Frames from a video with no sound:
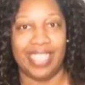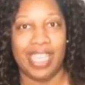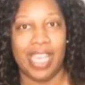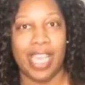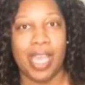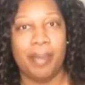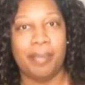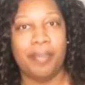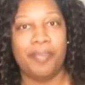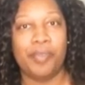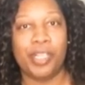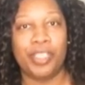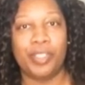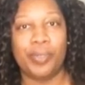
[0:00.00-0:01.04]
Before
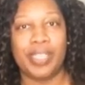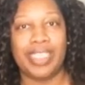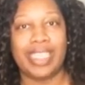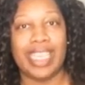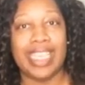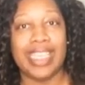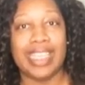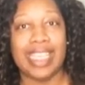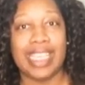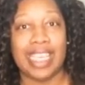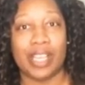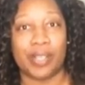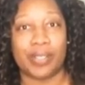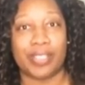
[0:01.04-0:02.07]
doing anything
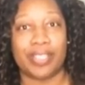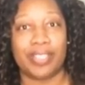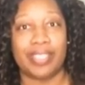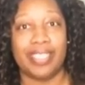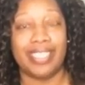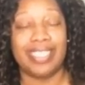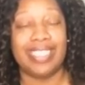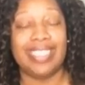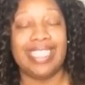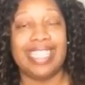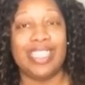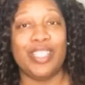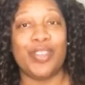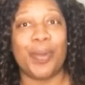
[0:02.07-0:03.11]
else, get
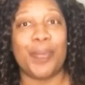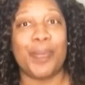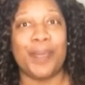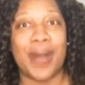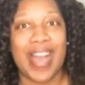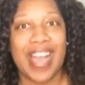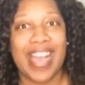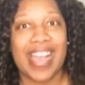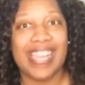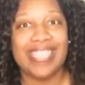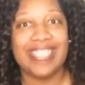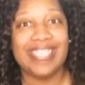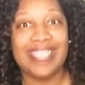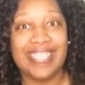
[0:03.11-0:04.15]
your
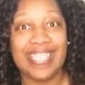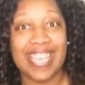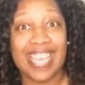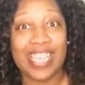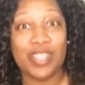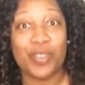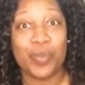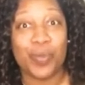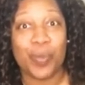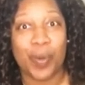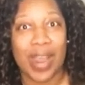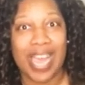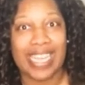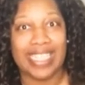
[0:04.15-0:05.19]
mindset
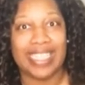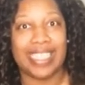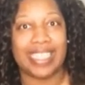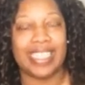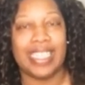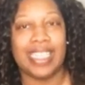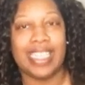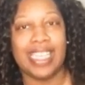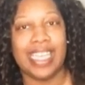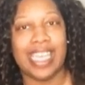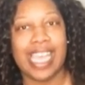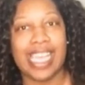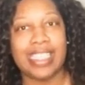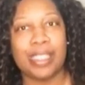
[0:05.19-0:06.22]
right.
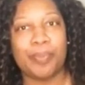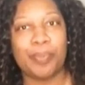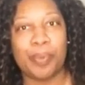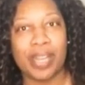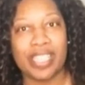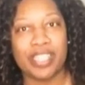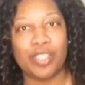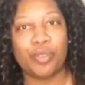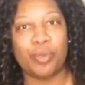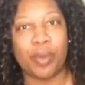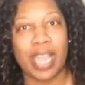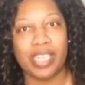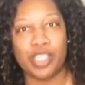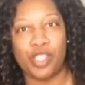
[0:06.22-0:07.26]
Express
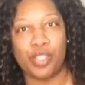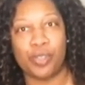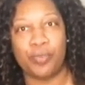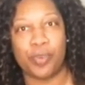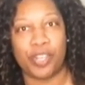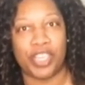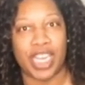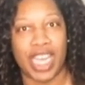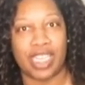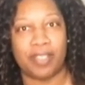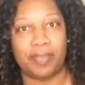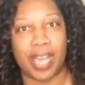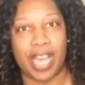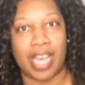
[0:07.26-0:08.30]
gratitude for your 9 to
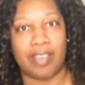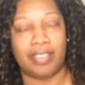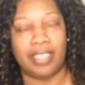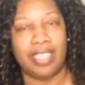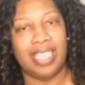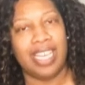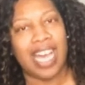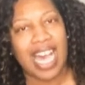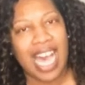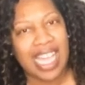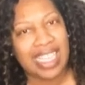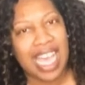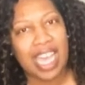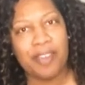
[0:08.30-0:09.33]
5. A
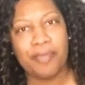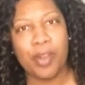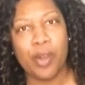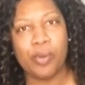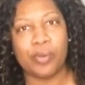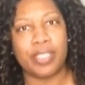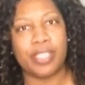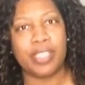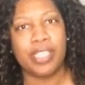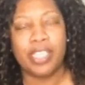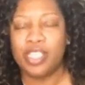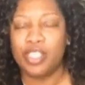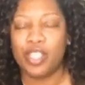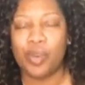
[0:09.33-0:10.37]
lot of folks
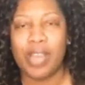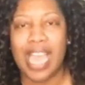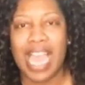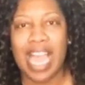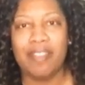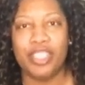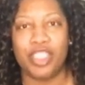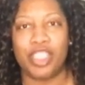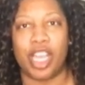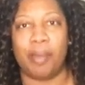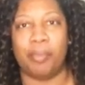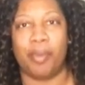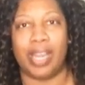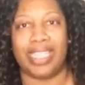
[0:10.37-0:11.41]
don't have a job
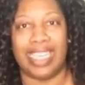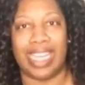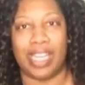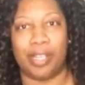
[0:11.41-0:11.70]
right now.